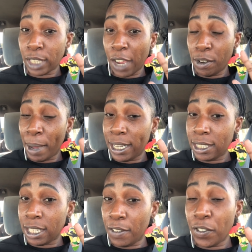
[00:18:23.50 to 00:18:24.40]

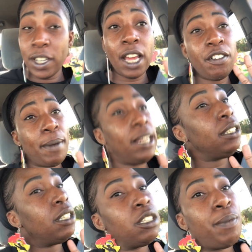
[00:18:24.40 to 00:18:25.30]
everybody's different.
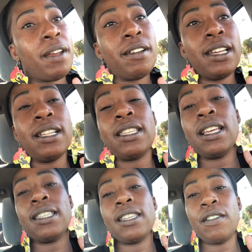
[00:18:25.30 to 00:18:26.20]
Everybody's experience
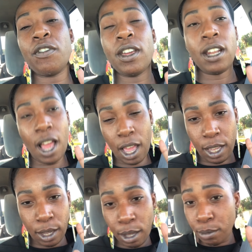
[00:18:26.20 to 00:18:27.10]
is different. I
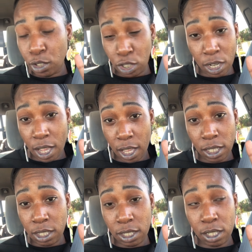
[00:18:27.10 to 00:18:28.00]
am
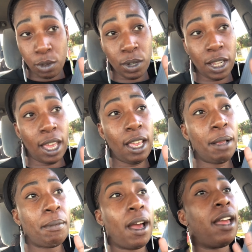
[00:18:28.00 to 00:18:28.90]
just
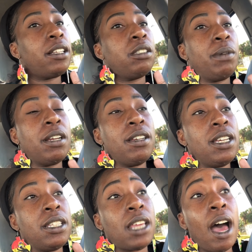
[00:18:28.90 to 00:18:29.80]
relaying my
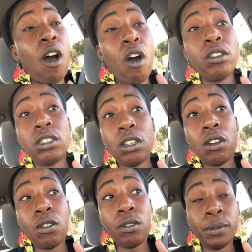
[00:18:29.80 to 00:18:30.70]
experience. I
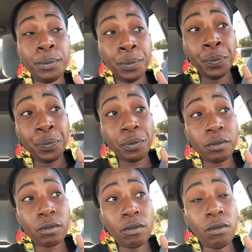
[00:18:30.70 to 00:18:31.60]
also,
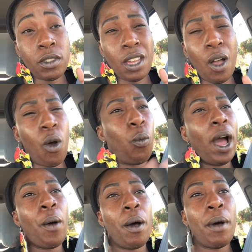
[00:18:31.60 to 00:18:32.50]
a
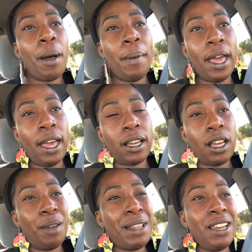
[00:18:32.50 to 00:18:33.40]
while back,
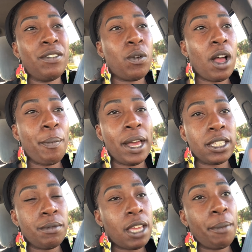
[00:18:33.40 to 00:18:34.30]
not even a while back,
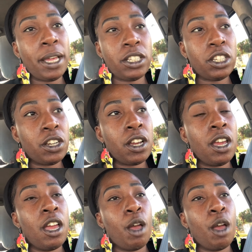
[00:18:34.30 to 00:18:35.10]
sometime last year,